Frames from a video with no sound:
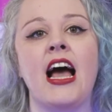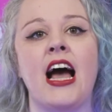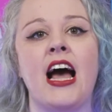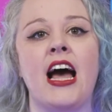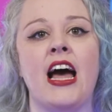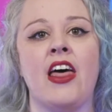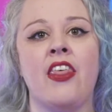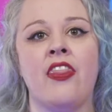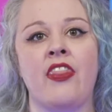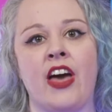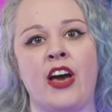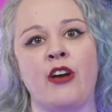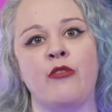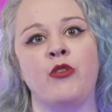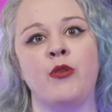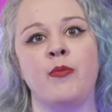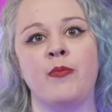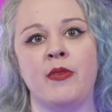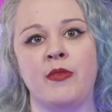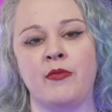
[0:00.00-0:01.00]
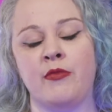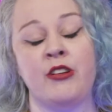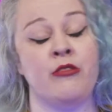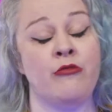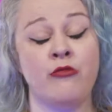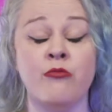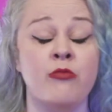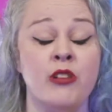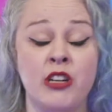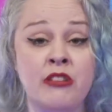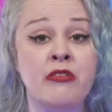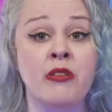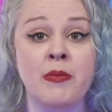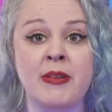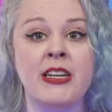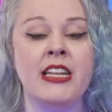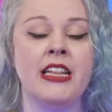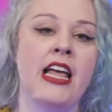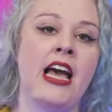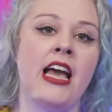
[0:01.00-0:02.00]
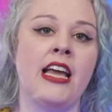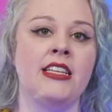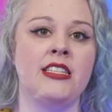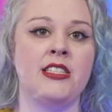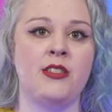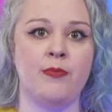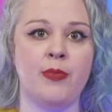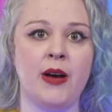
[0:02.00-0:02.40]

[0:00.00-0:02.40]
that were criminalized